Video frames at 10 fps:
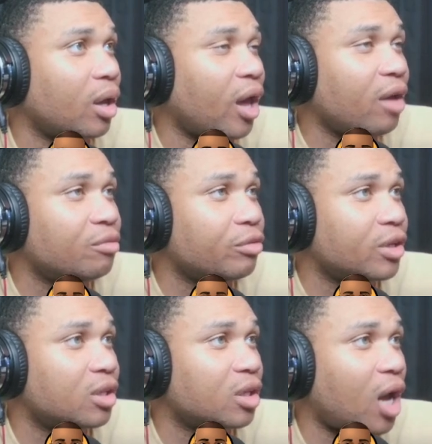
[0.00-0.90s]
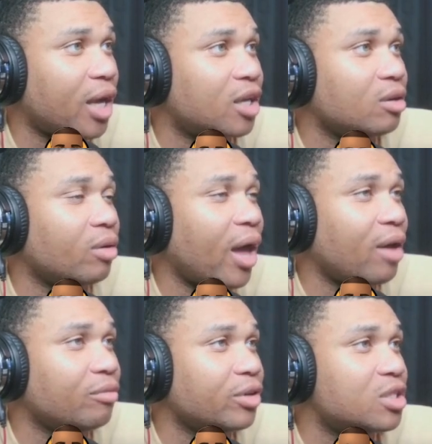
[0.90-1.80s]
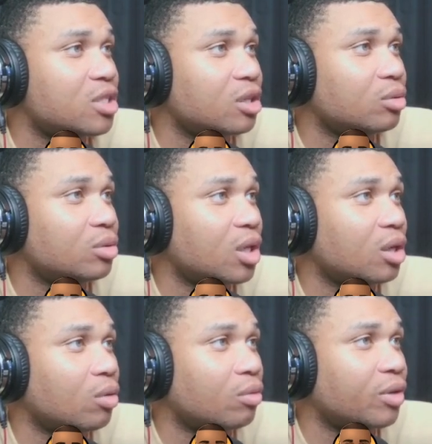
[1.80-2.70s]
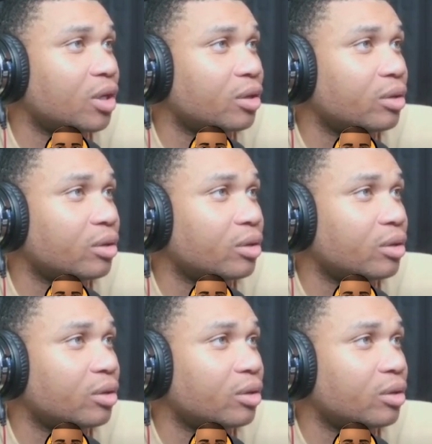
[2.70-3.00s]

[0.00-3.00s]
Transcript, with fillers: Everything. I kill every single thing over here.